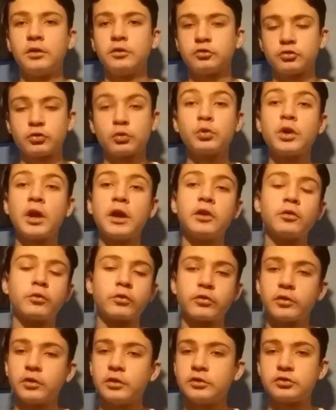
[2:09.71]
Screw
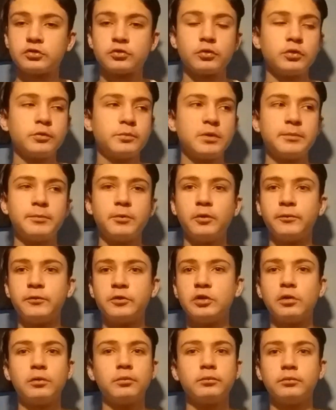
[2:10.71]
haters. Screw people if
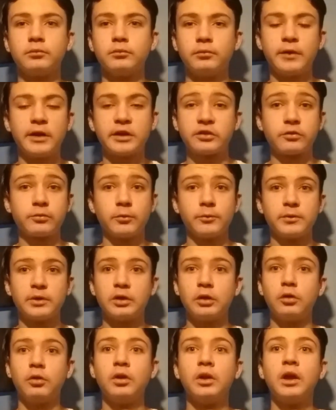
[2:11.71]
you don't like this movie
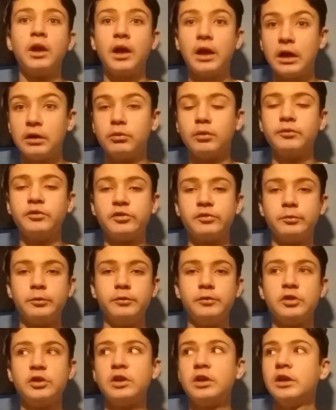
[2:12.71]
at all. I love this
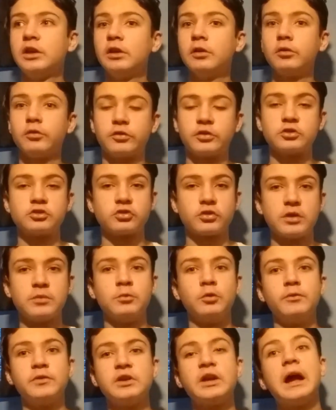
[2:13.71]
movie. It was such a
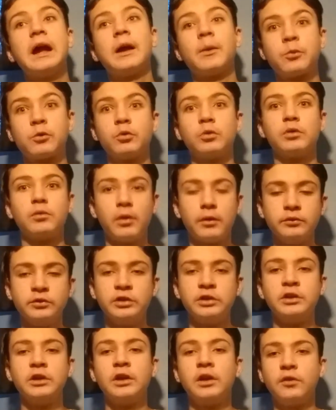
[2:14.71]
great movie. I absolutely loved
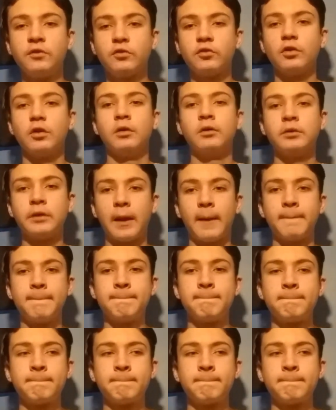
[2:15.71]
it. So, yeah.